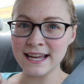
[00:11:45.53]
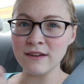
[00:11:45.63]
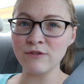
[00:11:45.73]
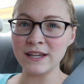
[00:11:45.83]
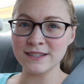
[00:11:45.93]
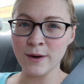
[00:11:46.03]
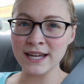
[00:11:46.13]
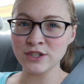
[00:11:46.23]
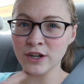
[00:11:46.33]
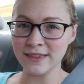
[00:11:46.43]
second flight, so
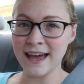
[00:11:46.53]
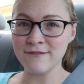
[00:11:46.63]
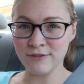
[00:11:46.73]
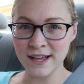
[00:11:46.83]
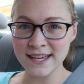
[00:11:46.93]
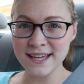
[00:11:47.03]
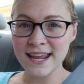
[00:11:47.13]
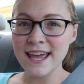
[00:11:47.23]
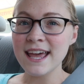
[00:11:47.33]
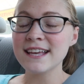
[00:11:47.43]
I took that flight.
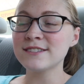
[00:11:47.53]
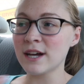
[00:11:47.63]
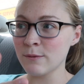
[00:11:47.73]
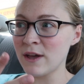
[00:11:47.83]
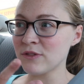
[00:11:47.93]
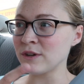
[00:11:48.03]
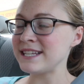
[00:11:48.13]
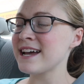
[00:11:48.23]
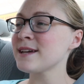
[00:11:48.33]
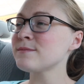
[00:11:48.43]
So I went
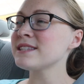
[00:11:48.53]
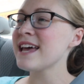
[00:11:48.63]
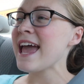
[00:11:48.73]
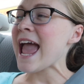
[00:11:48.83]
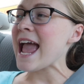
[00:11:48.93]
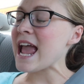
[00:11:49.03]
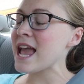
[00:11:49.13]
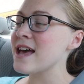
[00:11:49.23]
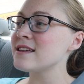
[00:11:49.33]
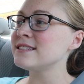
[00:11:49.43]
three times,
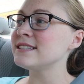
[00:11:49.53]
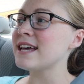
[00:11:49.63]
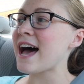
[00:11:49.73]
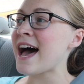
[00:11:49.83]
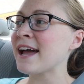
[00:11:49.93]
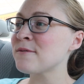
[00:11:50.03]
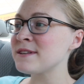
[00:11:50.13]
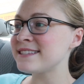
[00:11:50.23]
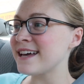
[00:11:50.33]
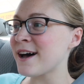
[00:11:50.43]
and I
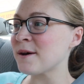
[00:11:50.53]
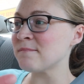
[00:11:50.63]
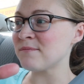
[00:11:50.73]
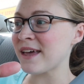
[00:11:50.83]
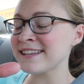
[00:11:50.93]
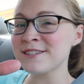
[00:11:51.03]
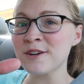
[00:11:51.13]
was, um, I